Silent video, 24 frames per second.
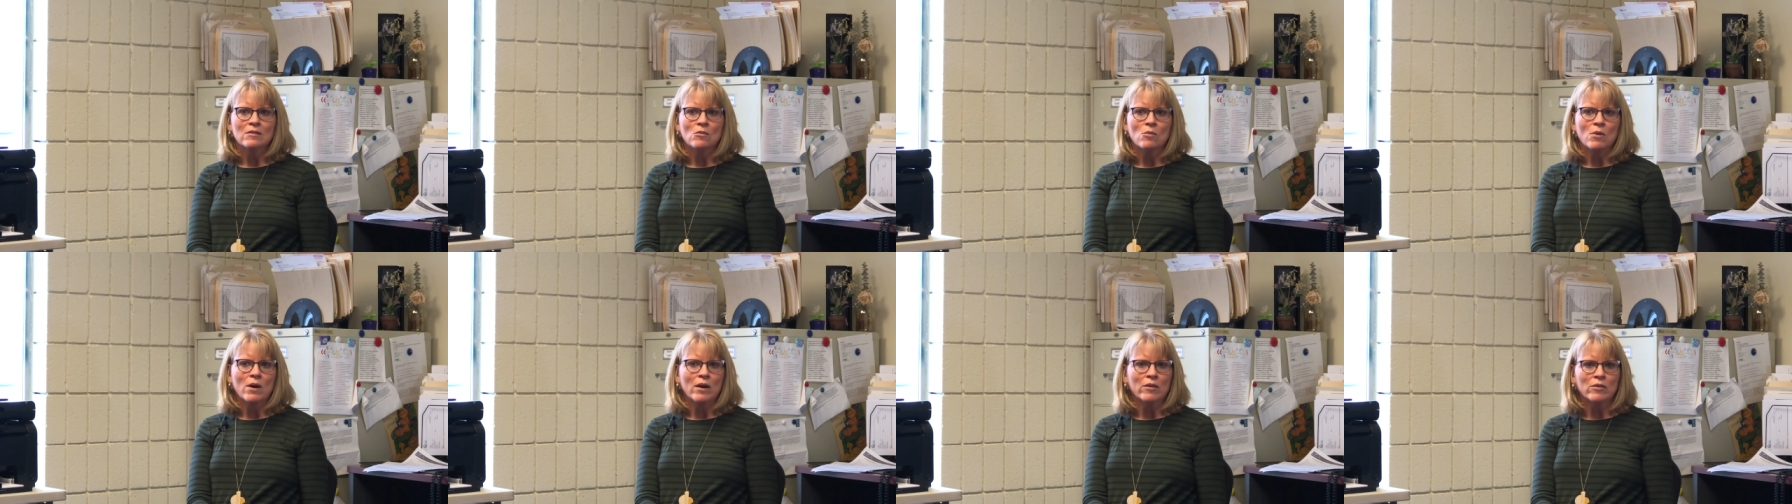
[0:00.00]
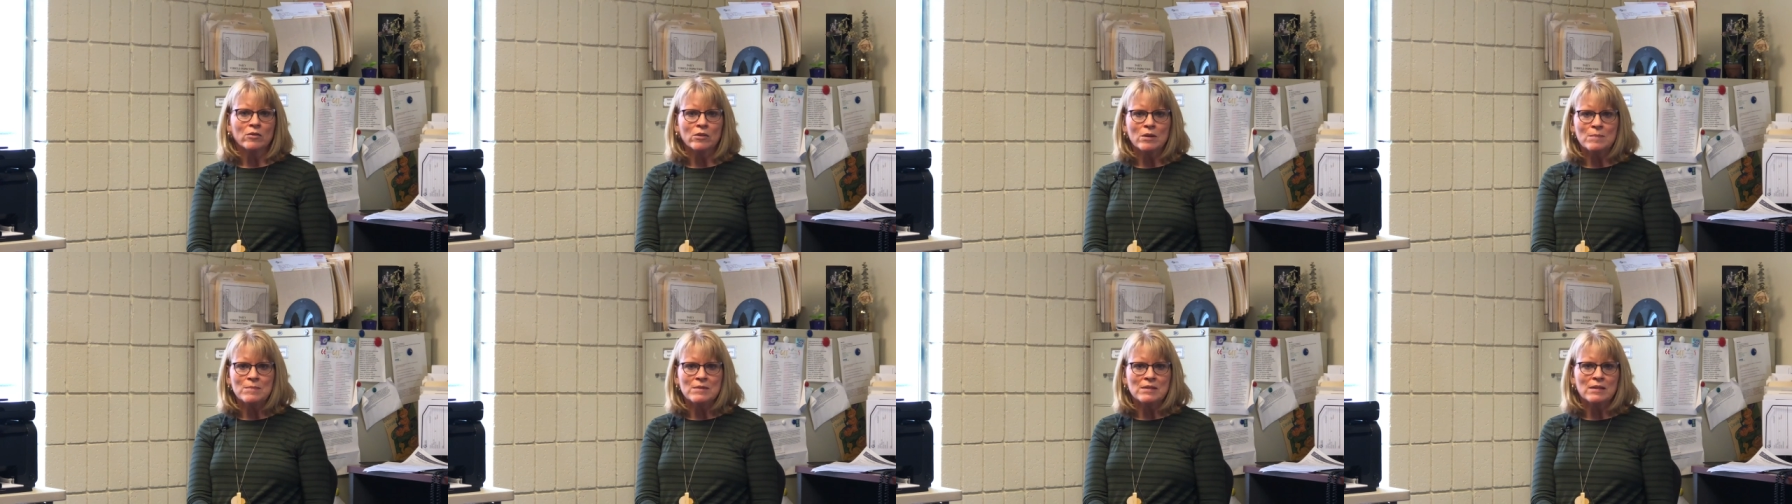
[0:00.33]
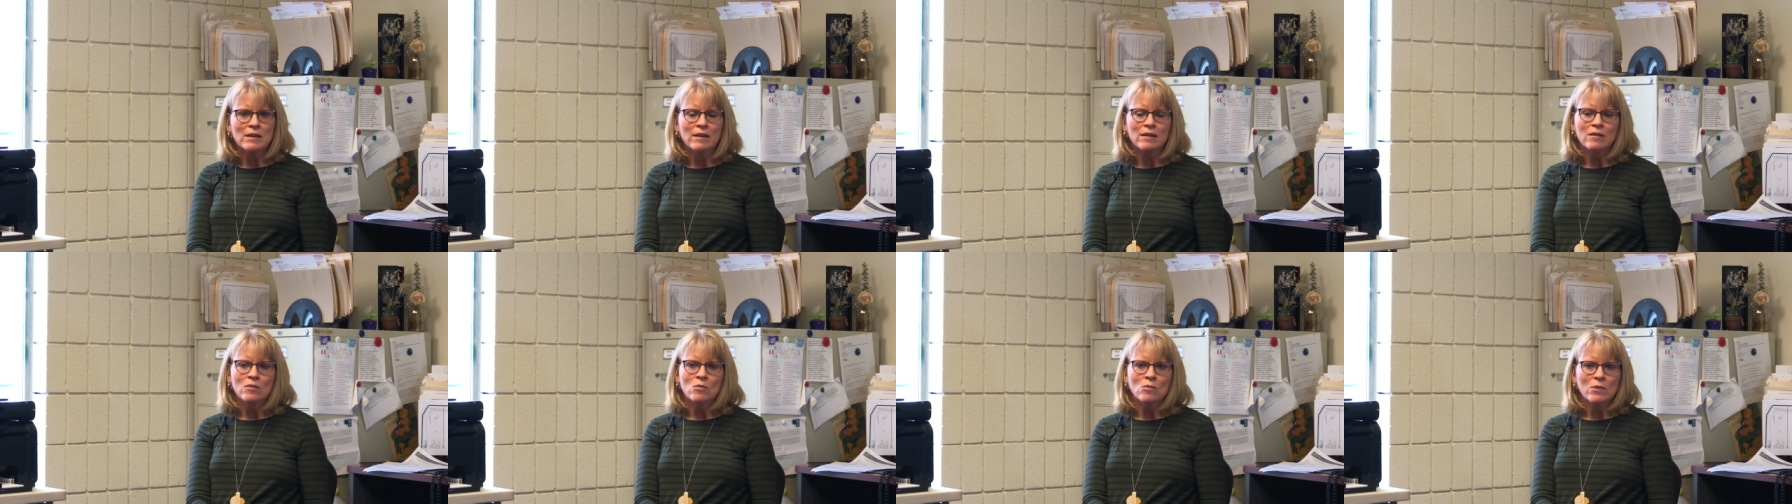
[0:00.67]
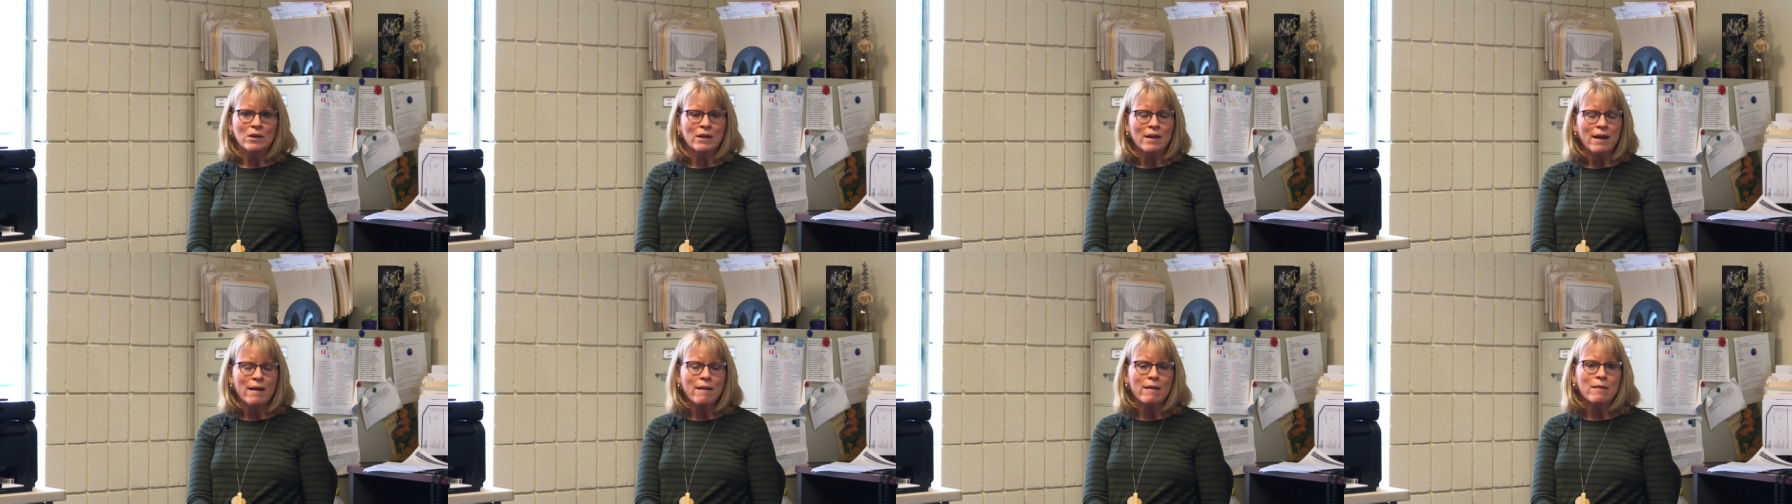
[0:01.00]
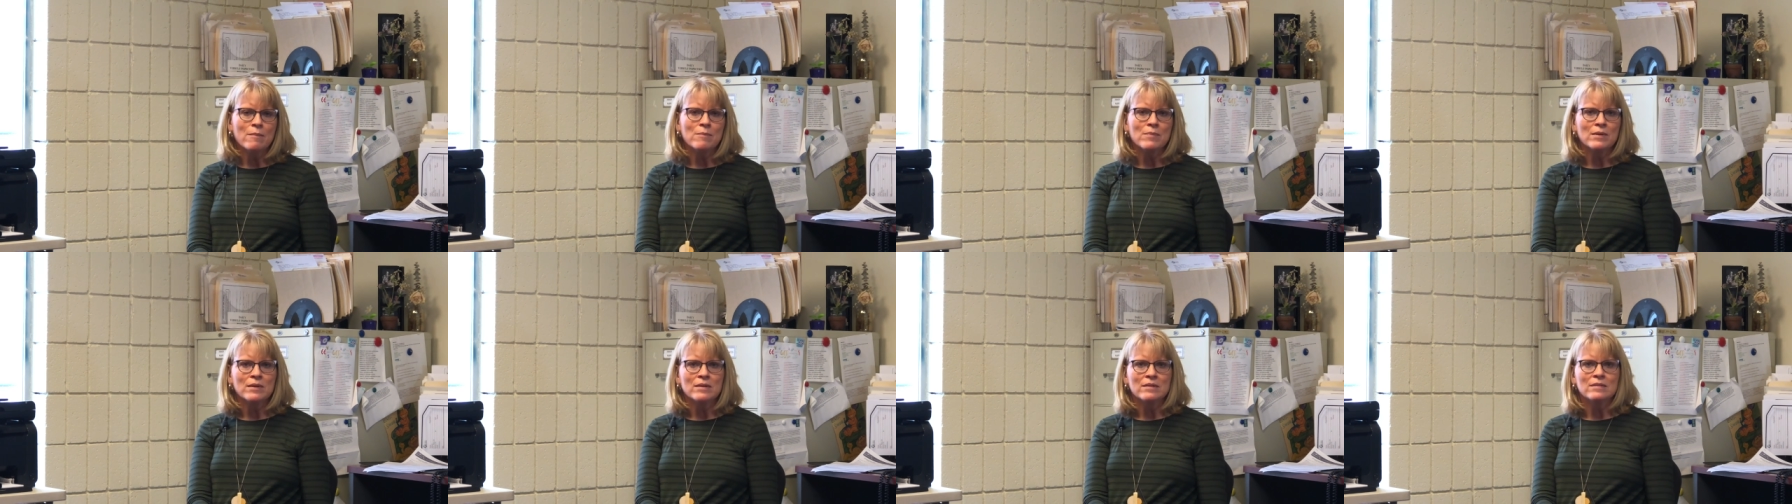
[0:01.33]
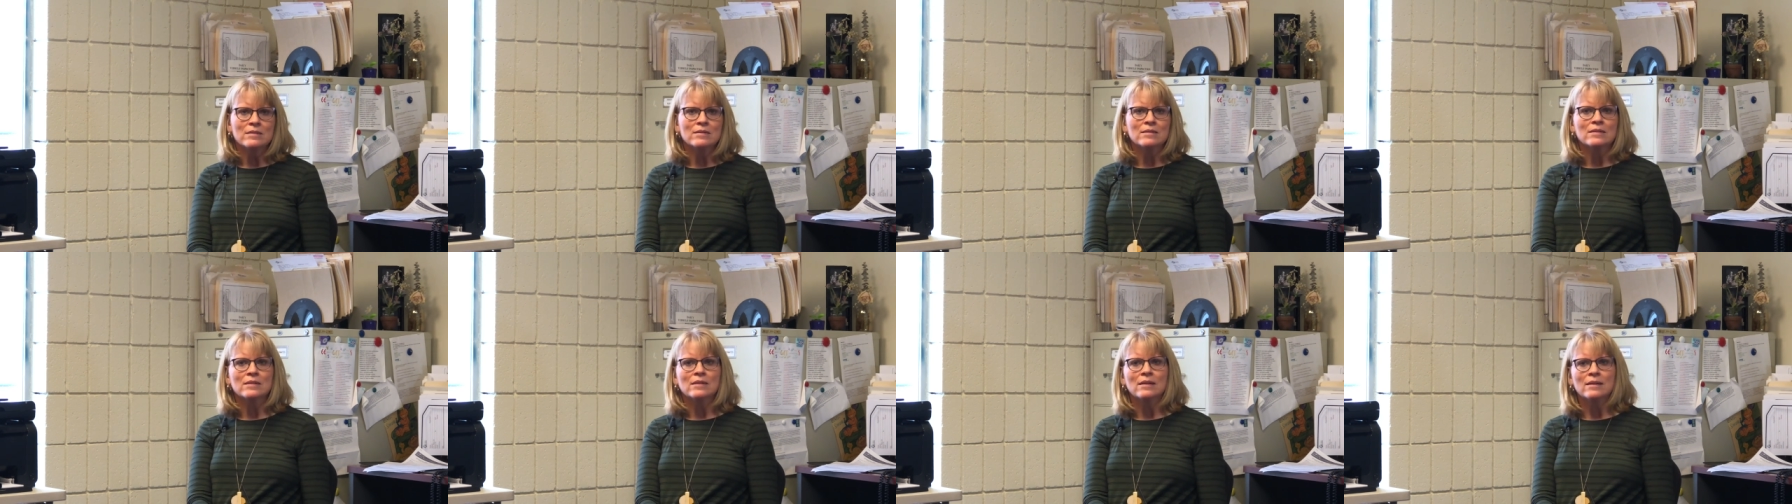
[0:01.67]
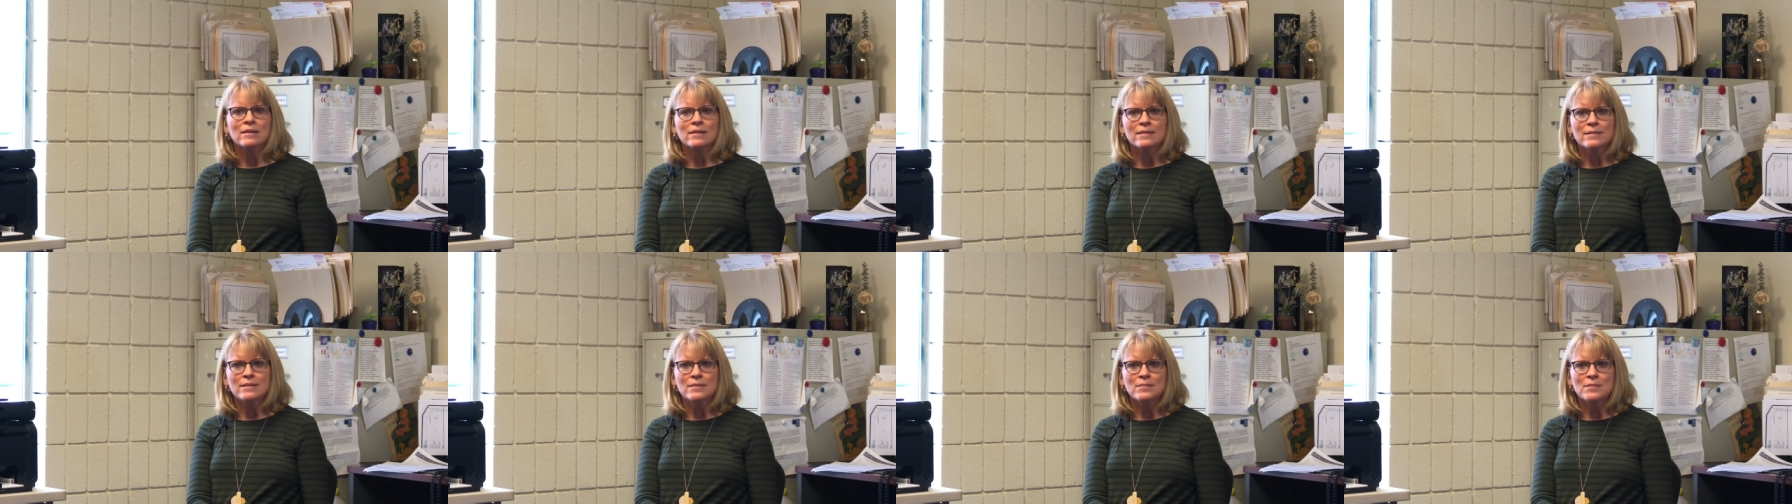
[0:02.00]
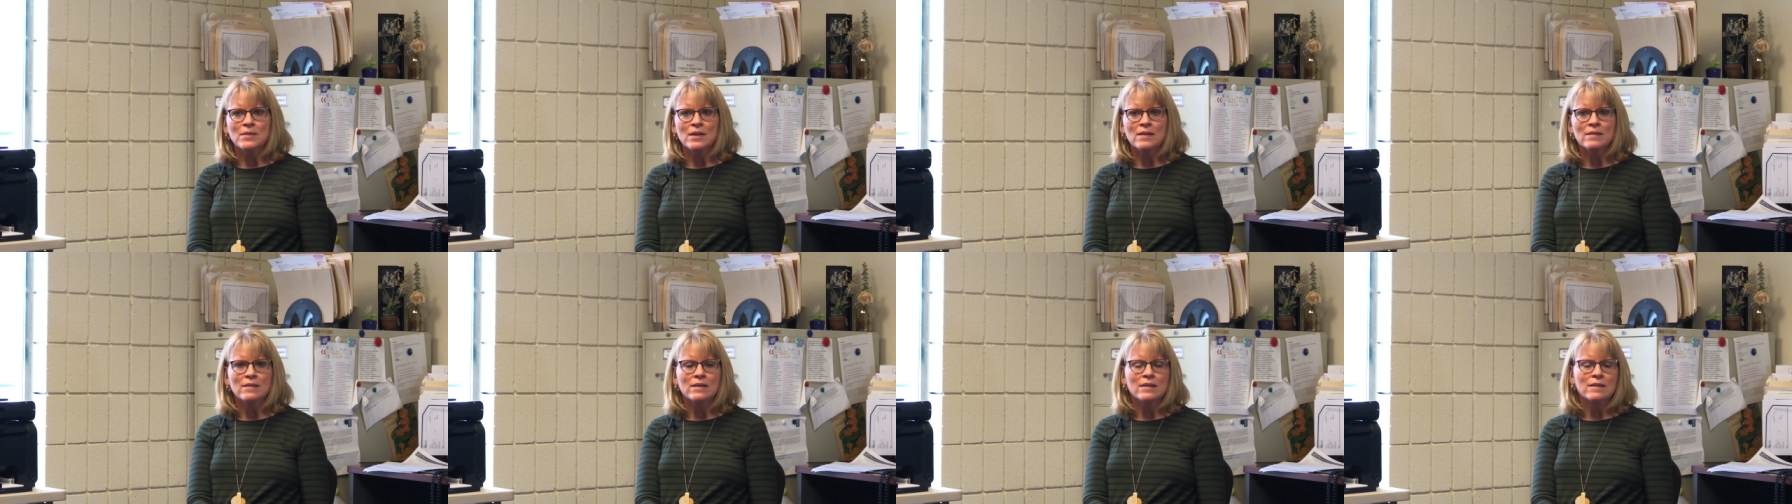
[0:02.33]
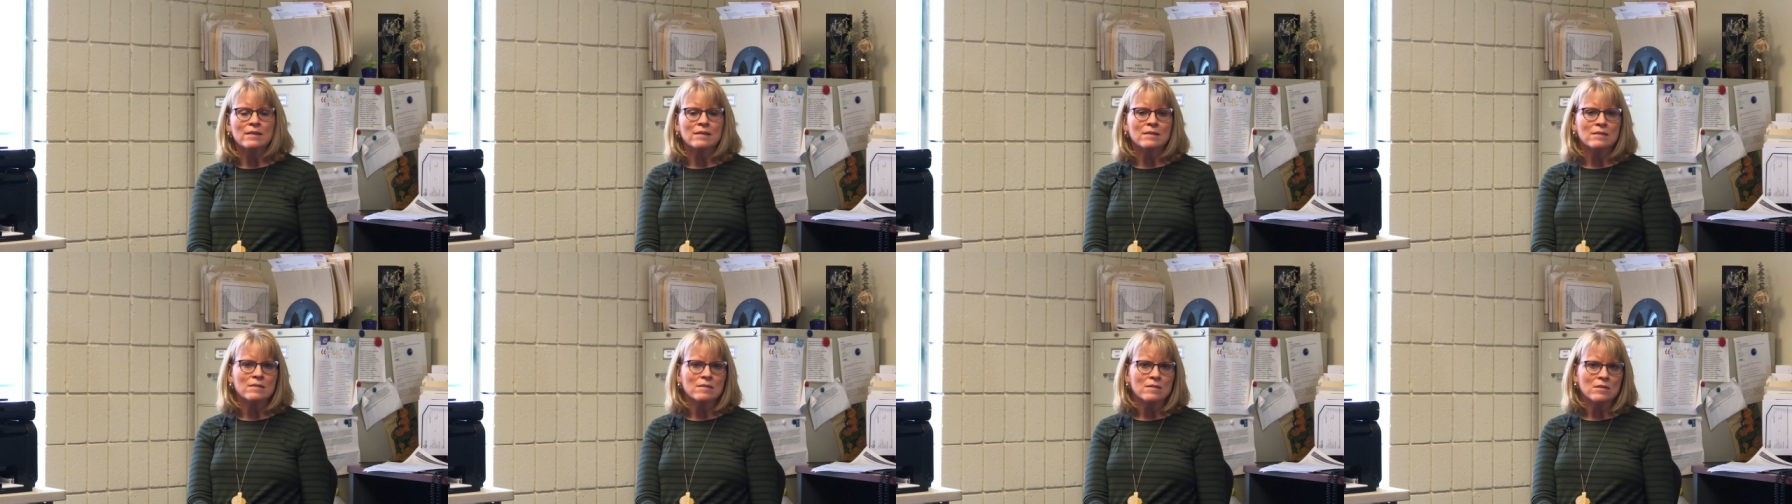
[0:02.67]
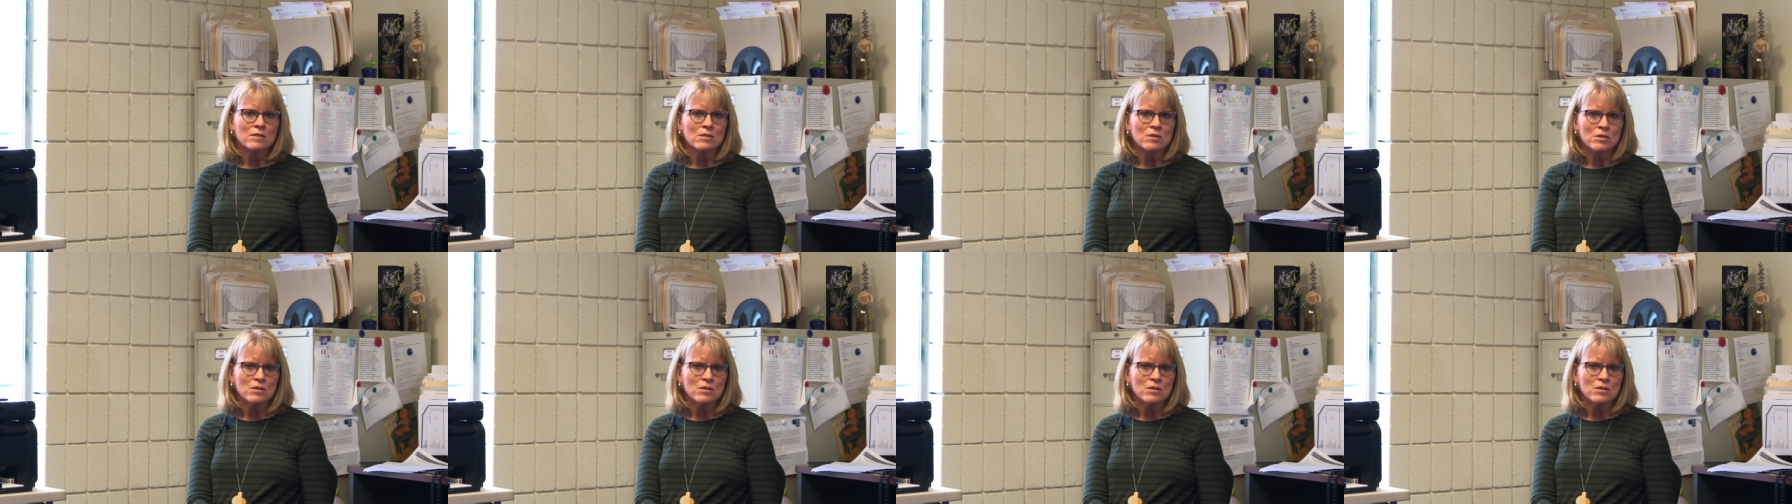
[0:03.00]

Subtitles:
why they're upset, what happened, and then